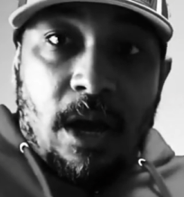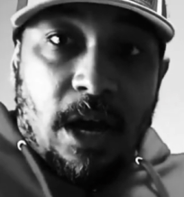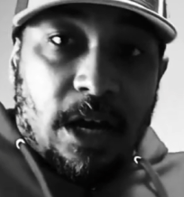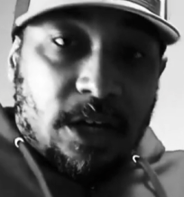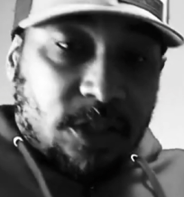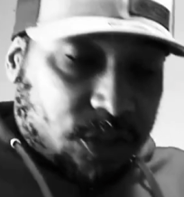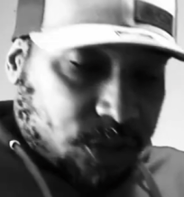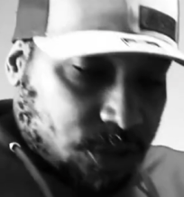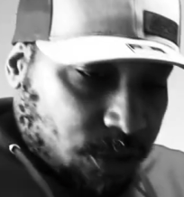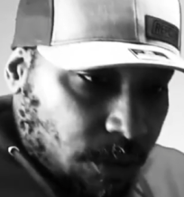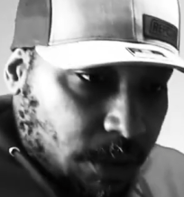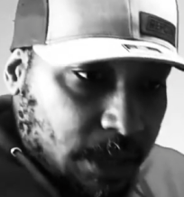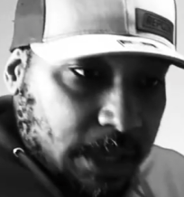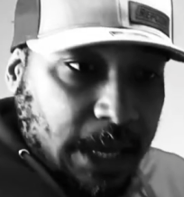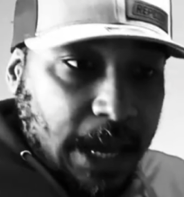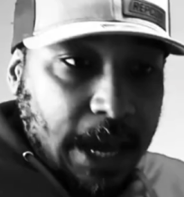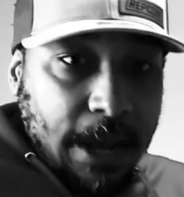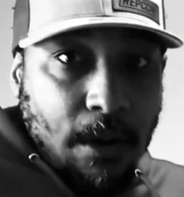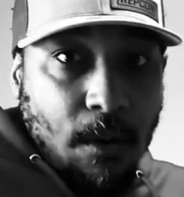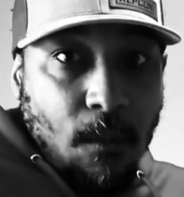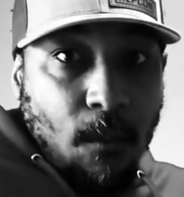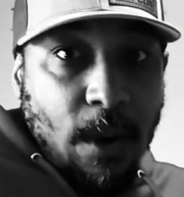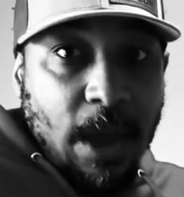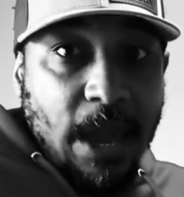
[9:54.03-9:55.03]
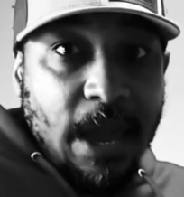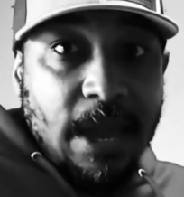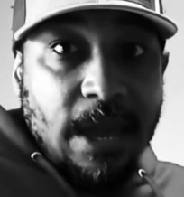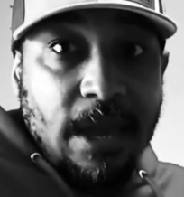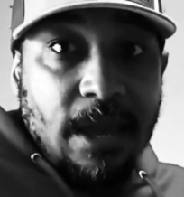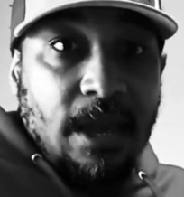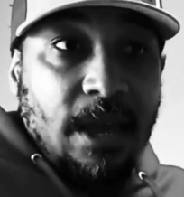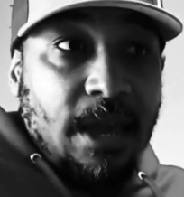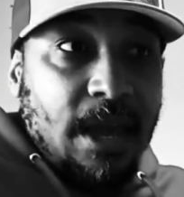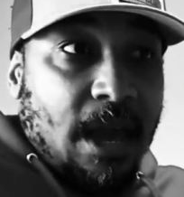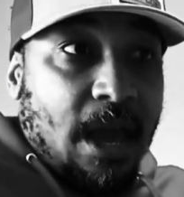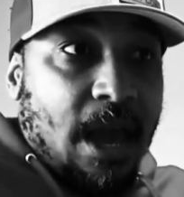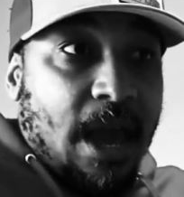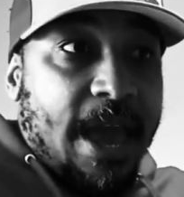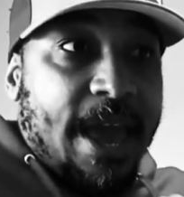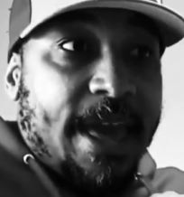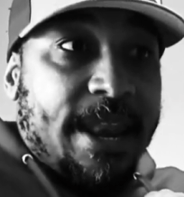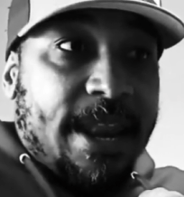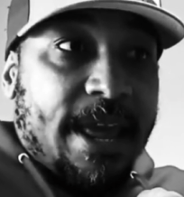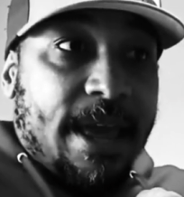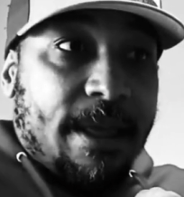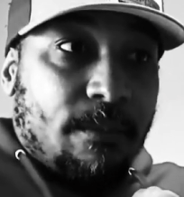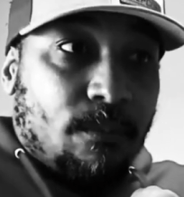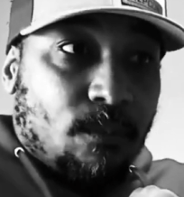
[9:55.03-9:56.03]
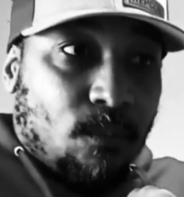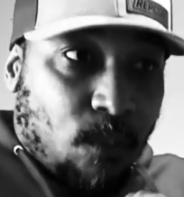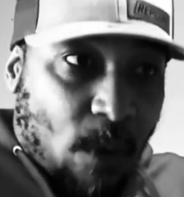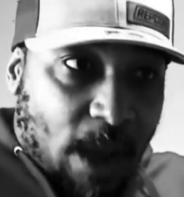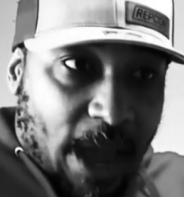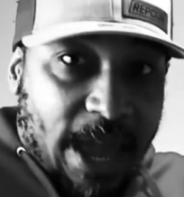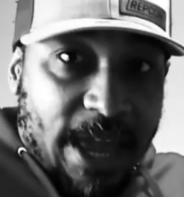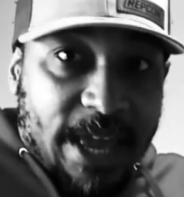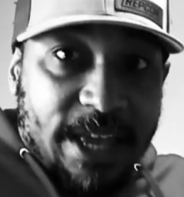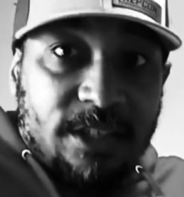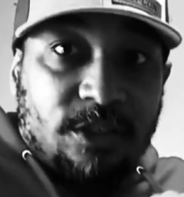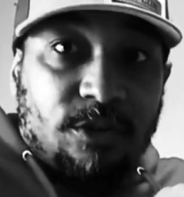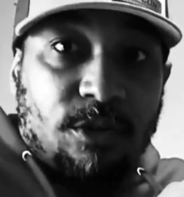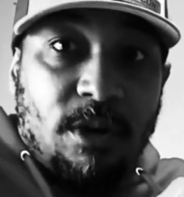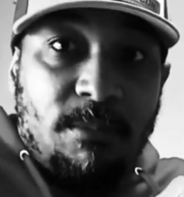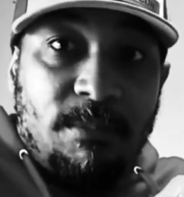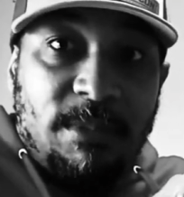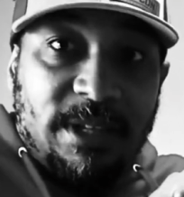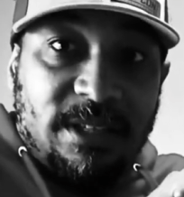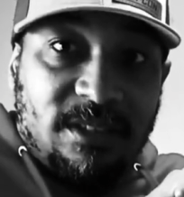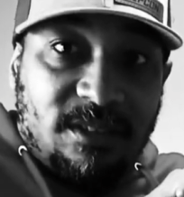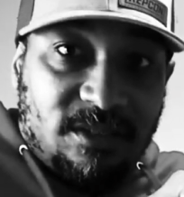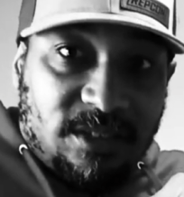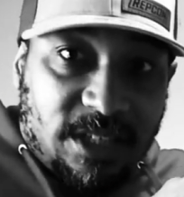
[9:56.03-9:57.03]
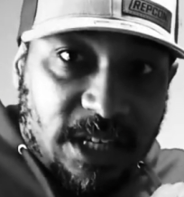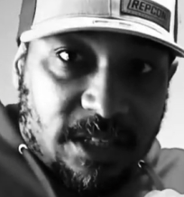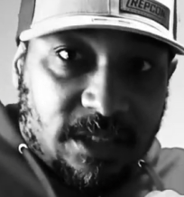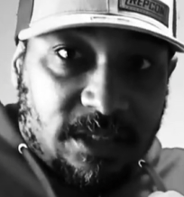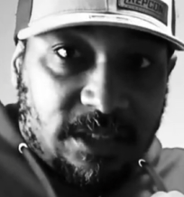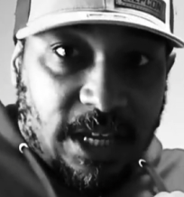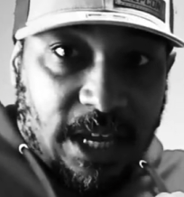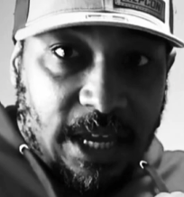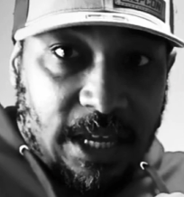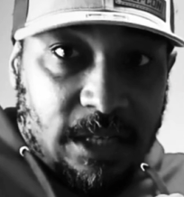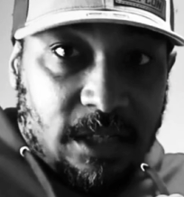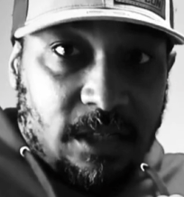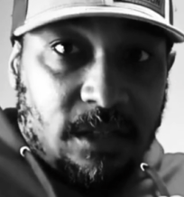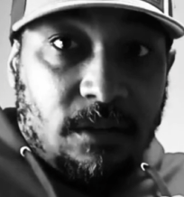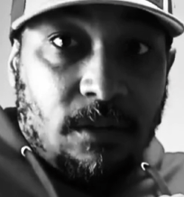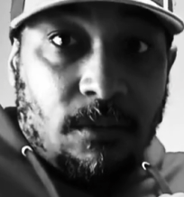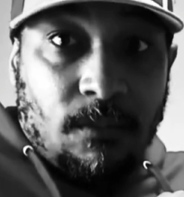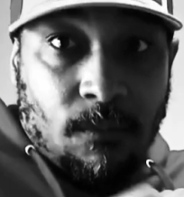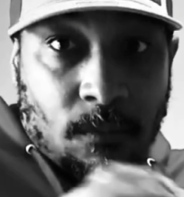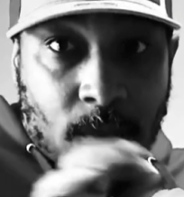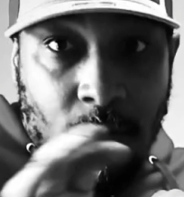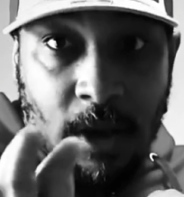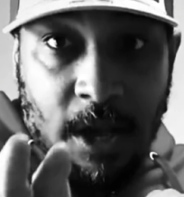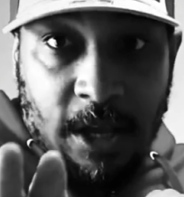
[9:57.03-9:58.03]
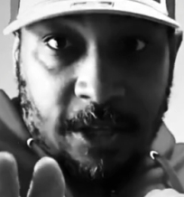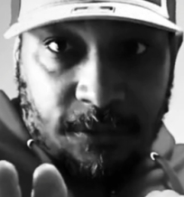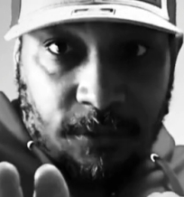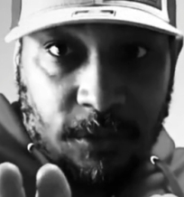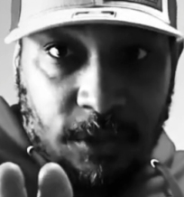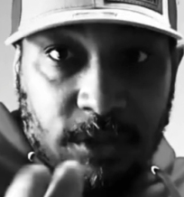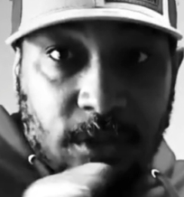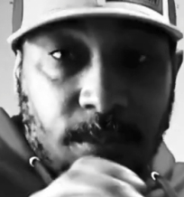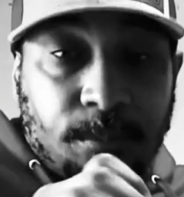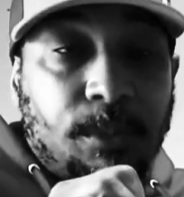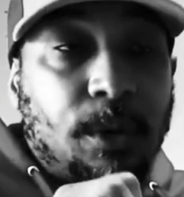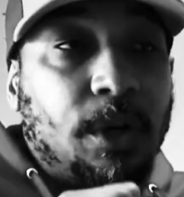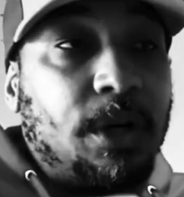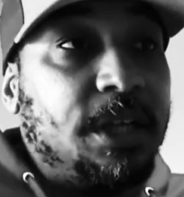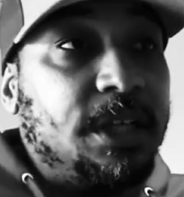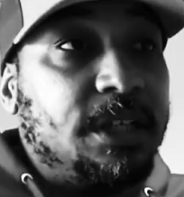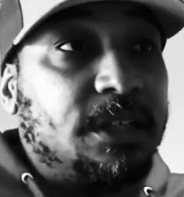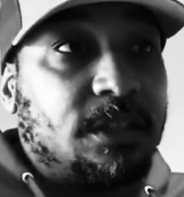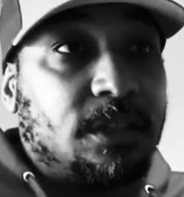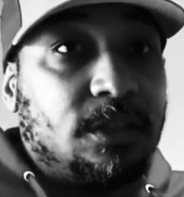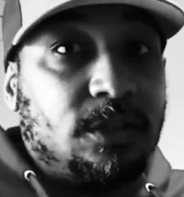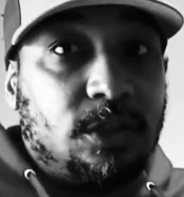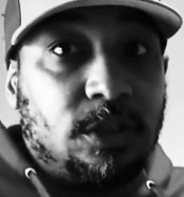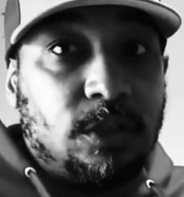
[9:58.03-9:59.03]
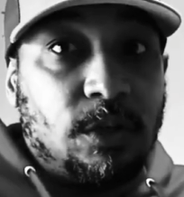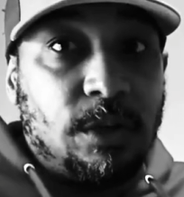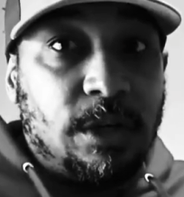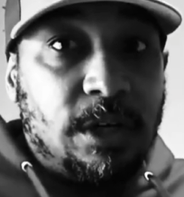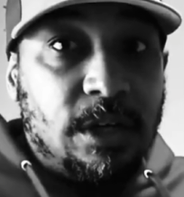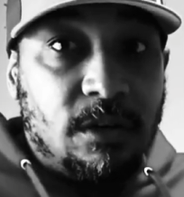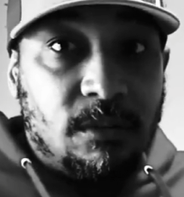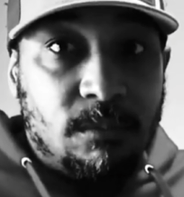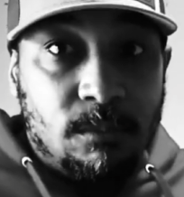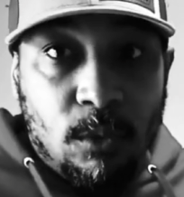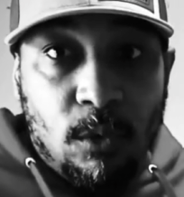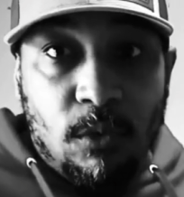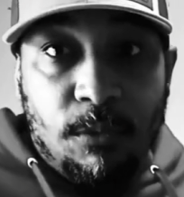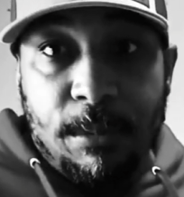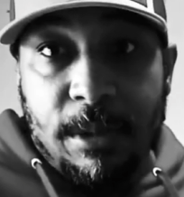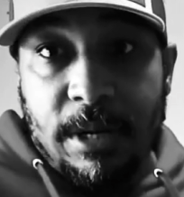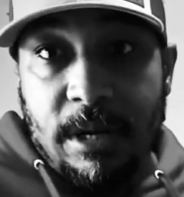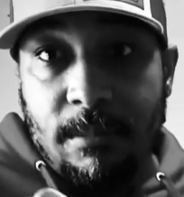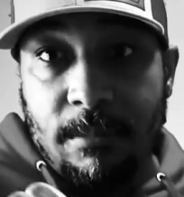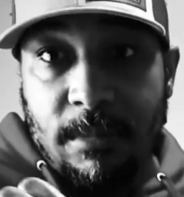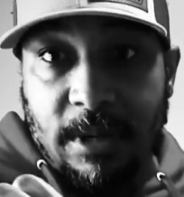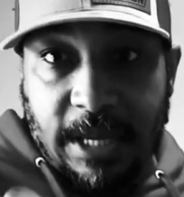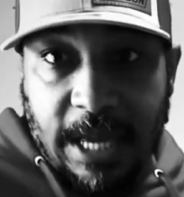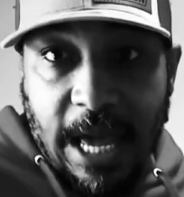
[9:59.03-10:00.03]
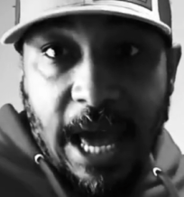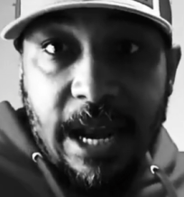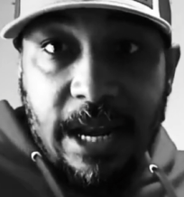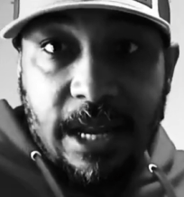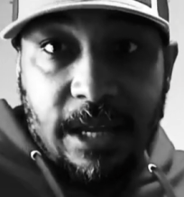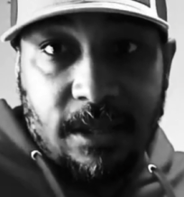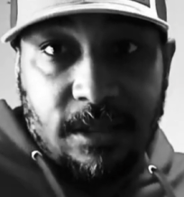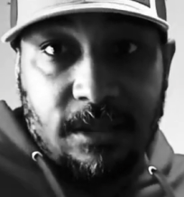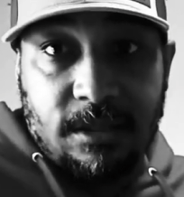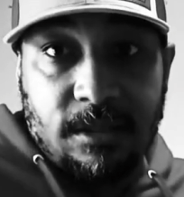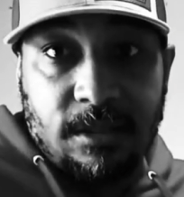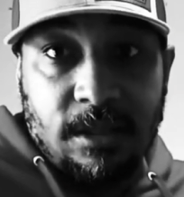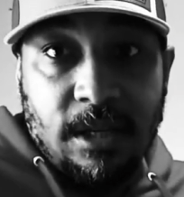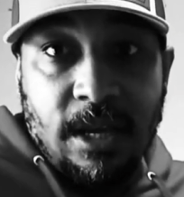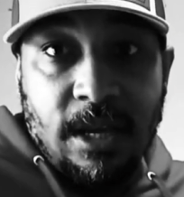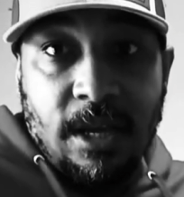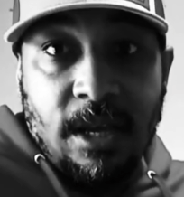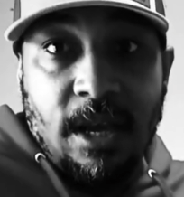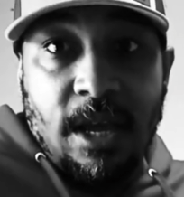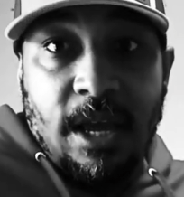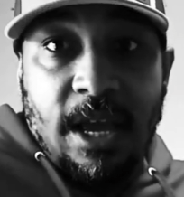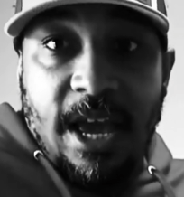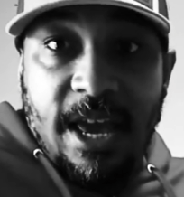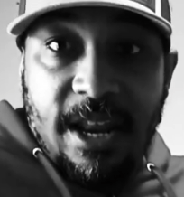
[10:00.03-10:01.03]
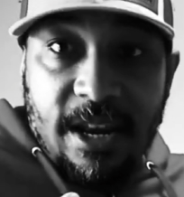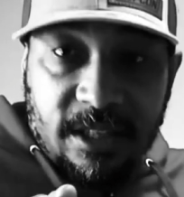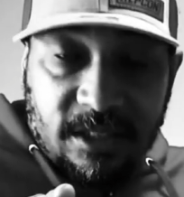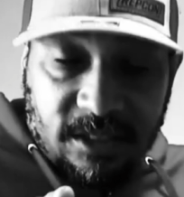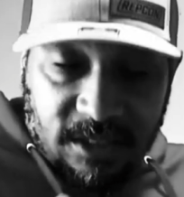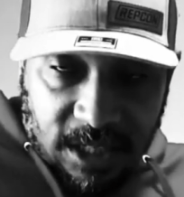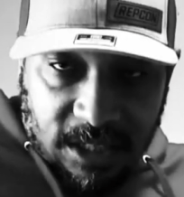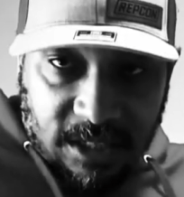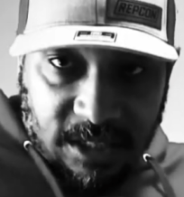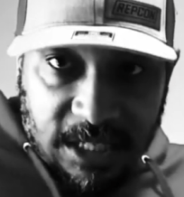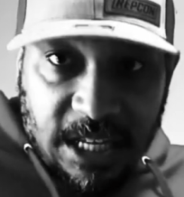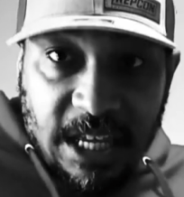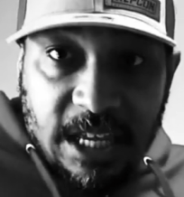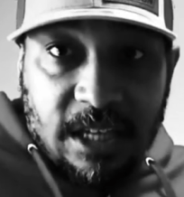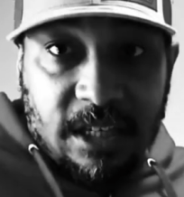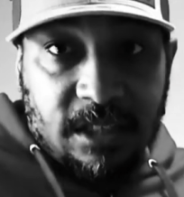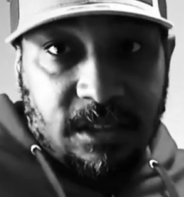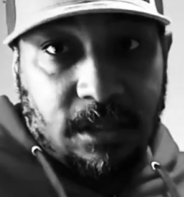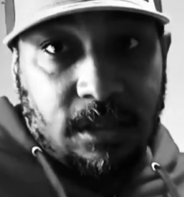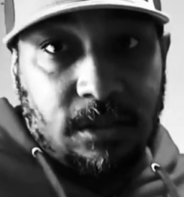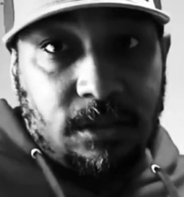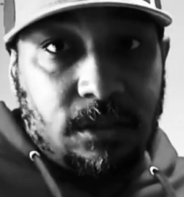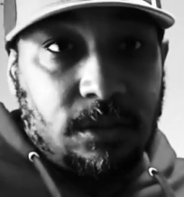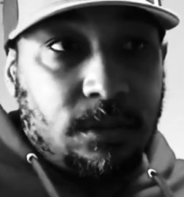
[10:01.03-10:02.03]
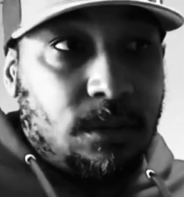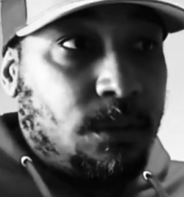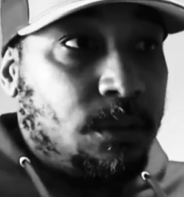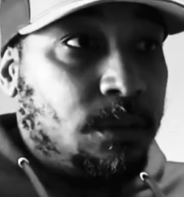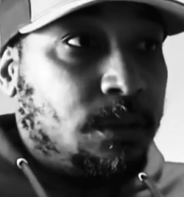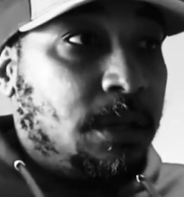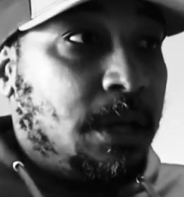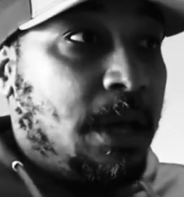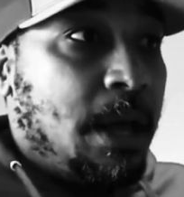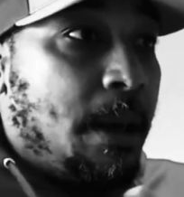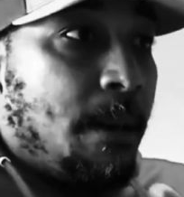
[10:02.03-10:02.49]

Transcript: a certain kind of way, and that way is going to be dictated, as far as the body is concerned, and the movement and mechanics and the technique is concerned